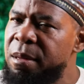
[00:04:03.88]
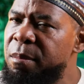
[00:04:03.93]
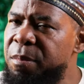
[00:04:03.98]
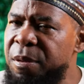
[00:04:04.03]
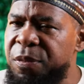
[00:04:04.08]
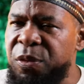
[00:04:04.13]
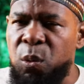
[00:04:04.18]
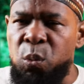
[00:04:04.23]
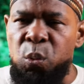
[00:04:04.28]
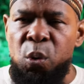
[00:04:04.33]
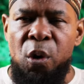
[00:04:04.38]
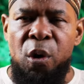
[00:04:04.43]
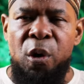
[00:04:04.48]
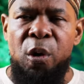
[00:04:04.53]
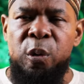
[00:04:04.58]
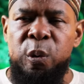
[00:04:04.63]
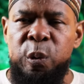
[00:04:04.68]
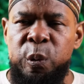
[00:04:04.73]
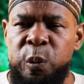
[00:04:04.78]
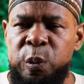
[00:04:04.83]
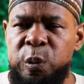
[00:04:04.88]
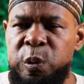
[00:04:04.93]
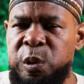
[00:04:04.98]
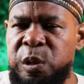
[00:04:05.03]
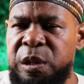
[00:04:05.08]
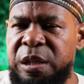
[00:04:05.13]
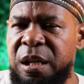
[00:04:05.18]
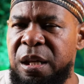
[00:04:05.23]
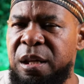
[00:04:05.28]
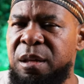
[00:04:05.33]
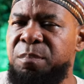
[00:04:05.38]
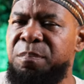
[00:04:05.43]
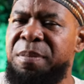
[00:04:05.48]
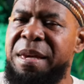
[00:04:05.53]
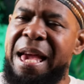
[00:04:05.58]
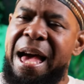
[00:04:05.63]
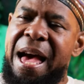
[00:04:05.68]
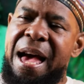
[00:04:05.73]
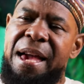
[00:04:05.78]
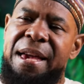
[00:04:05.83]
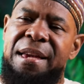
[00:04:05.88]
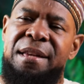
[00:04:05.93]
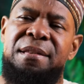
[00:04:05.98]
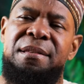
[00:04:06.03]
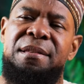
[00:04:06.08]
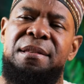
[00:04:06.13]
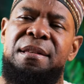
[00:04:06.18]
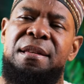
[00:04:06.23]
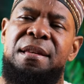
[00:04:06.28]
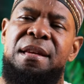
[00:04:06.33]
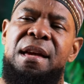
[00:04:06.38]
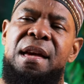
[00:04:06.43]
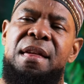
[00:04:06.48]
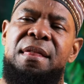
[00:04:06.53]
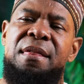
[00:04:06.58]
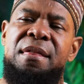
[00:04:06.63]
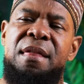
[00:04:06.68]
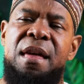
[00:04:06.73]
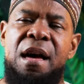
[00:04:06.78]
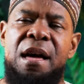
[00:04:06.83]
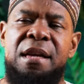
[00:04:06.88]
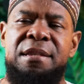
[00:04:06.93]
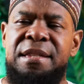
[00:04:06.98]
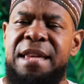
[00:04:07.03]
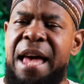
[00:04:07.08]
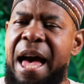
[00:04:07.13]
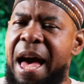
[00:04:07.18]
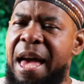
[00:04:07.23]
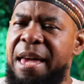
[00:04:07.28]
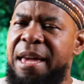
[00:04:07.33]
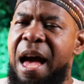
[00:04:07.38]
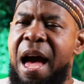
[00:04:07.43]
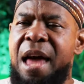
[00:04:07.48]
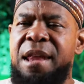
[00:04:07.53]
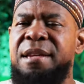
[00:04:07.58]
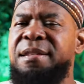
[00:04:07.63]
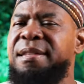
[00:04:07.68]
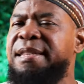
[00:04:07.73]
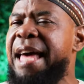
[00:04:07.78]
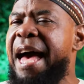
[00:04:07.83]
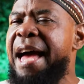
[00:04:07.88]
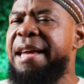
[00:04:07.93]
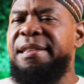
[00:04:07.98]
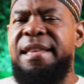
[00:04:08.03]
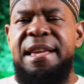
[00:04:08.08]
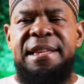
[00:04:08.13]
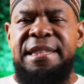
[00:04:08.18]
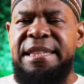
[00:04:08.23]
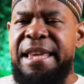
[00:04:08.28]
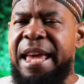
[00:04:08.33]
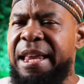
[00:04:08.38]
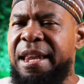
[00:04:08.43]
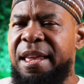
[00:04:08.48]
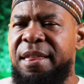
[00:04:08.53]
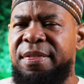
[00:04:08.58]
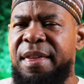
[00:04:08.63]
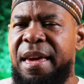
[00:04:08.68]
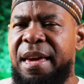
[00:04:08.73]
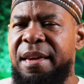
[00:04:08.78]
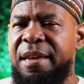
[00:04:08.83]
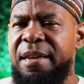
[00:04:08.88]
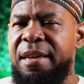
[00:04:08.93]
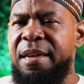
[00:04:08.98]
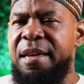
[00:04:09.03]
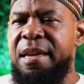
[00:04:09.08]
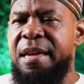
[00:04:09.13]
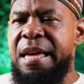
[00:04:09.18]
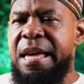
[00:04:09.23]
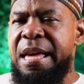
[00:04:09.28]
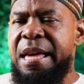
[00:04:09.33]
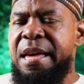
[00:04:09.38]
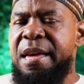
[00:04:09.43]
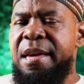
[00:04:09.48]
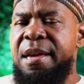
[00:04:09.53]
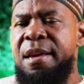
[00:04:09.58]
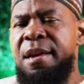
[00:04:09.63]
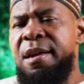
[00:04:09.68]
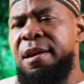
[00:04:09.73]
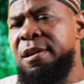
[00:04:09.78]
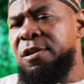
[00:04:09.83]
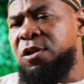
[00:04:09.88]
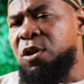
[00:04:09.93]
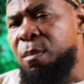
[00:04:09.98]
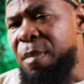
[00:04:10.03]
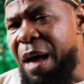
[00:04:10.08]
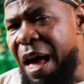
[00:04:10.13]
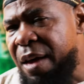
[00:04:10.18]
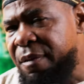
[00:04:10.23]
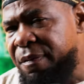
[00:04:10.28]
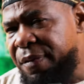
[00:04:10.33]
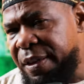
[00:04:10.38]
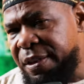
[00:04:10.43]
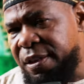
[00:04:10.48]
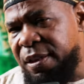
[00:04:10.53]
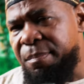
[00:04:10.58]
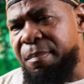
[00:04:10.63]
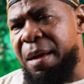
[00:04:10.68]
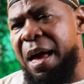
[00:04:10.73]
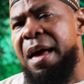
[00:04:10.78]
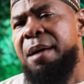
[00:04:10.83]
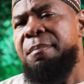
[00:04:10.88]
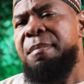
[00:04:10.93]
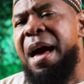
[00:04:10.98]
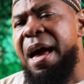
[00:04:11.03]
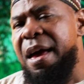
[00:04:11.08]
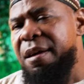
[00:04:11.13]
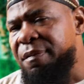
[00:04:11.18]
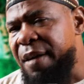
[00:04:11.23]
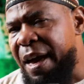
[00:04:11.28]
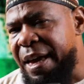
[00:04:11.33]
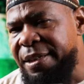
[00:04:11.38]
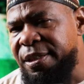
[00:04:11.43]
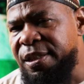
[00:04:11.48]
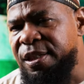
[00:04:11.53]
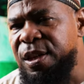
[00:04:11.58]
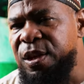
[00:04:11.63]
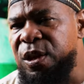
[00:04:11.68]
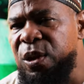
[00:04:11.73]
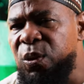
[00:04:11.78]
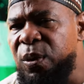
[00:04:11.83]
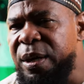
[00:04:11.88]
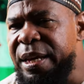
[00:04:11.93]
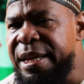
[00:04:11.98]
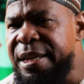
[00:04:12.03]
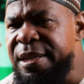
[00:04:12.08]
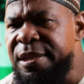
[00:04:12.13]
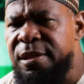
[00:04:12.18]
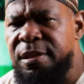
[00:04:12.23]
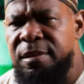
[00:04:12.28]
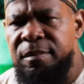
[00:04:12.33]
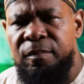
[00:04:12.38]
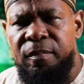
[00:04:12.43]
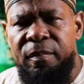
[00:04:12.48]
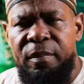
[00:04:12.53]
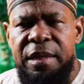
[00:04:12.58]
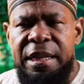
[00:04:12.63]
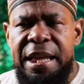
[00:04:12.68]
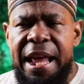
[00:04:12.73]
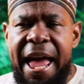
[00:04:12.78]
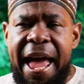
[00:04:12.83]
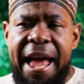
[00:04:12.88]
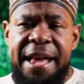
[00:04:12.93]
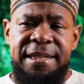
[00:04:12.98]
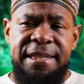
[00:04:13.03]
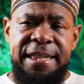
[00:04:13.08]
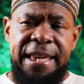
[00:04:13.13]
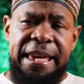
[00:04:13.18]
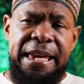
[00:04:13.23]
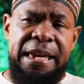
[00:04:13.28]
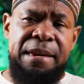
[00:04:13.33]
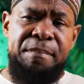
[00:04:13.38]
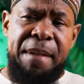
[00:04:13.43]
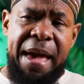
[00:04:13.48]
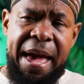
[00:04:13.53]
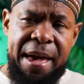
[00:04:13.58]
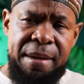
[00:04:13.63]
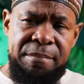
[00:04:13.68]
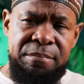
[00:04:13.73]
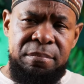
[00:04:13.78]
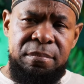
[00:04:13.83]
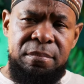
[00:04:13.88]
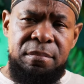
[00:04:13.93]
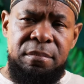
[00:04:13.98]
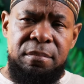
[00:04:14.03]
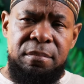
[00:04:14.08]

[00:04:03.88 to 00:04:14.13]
but the world stood behind. On the side, didn't say anything. So my advice to you is, as the imam,